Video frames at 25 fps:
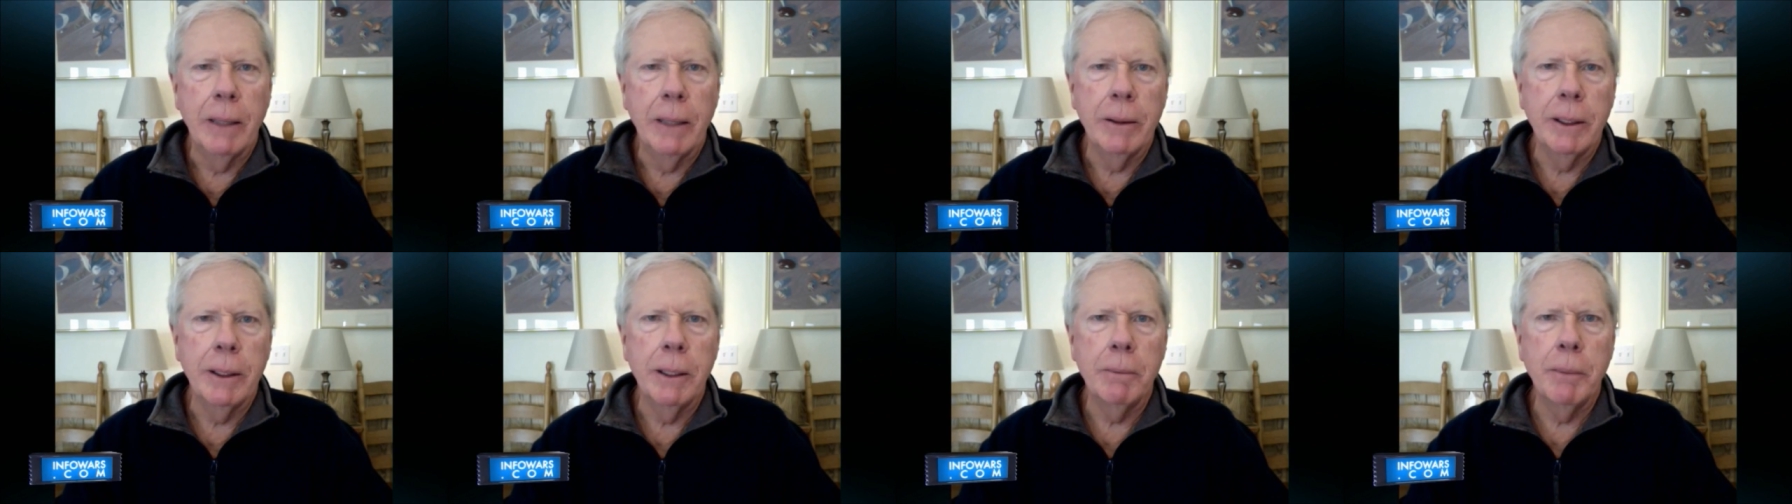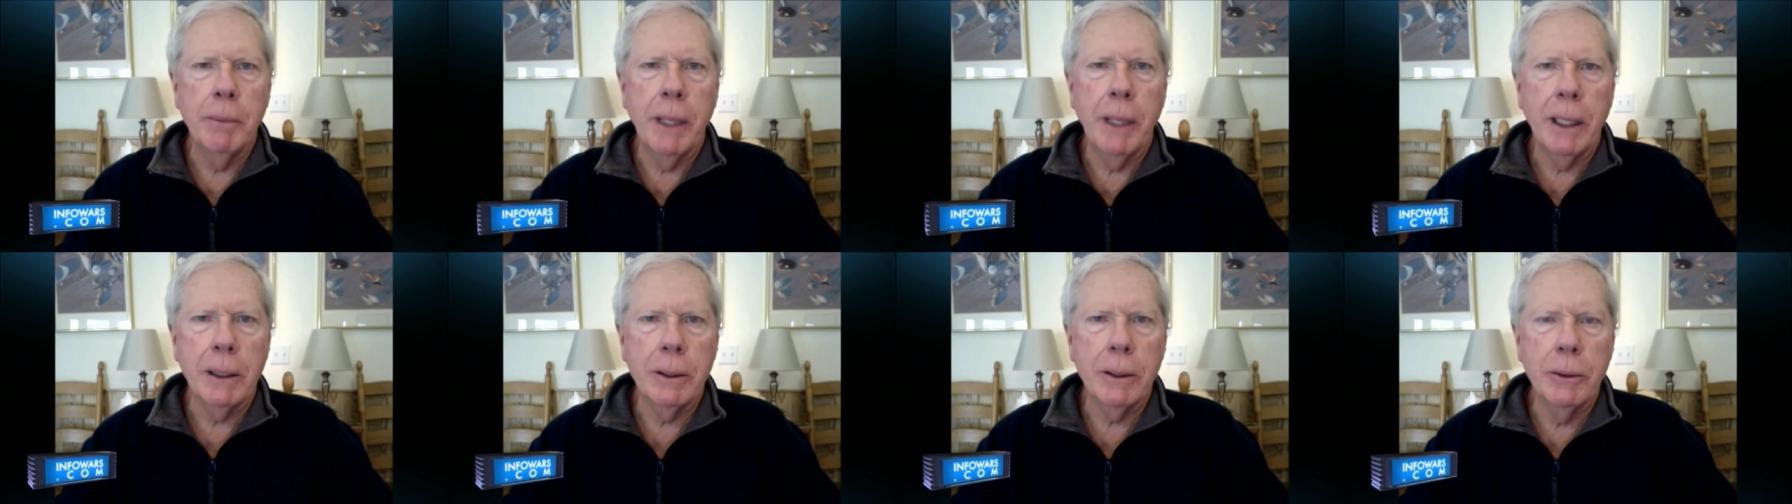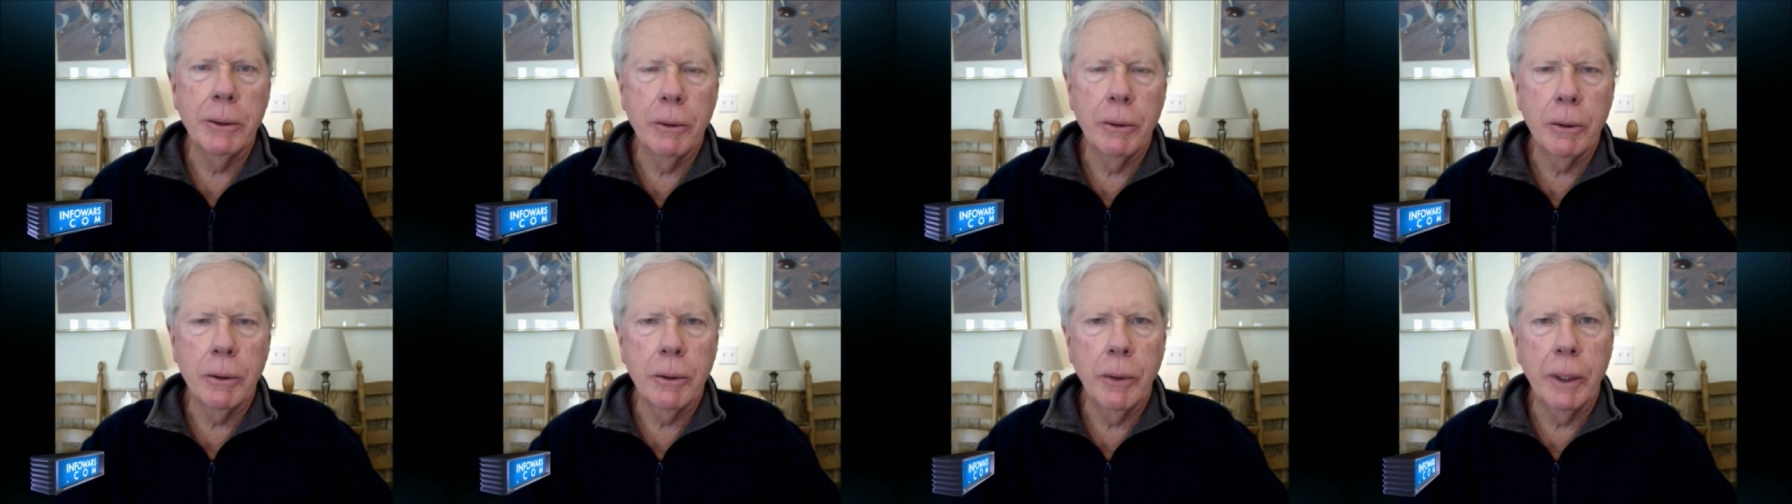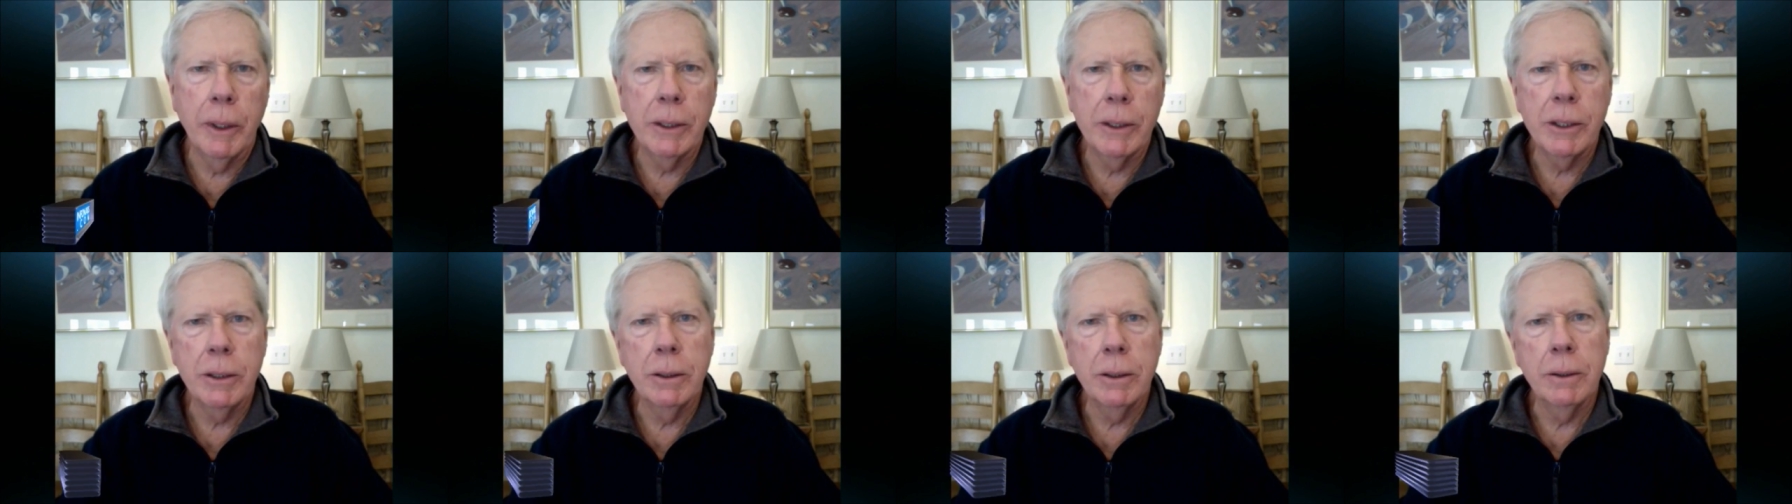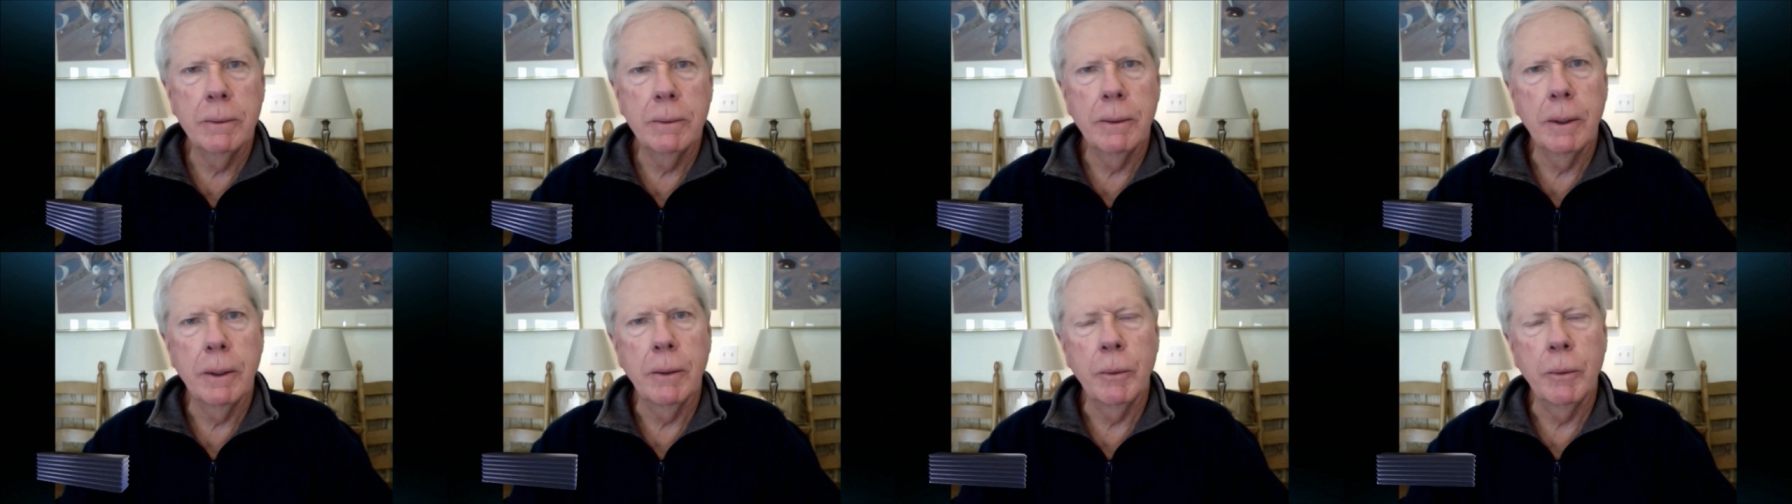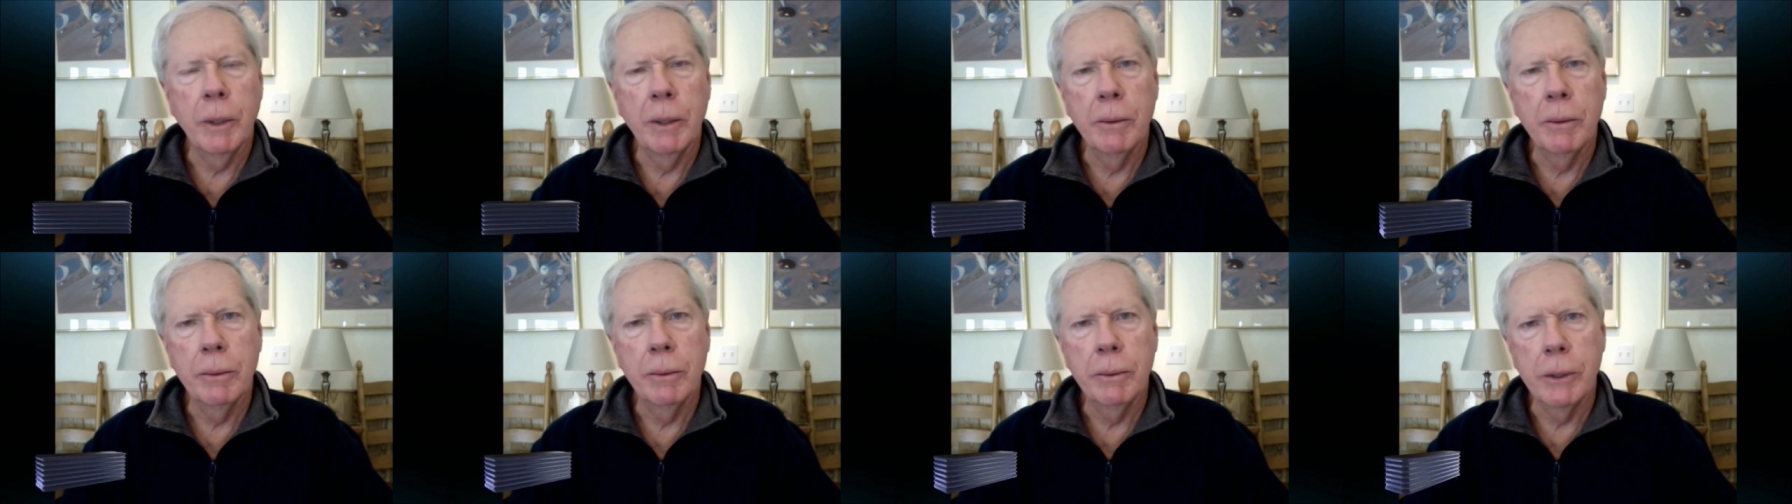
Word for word: to get back to your question that we were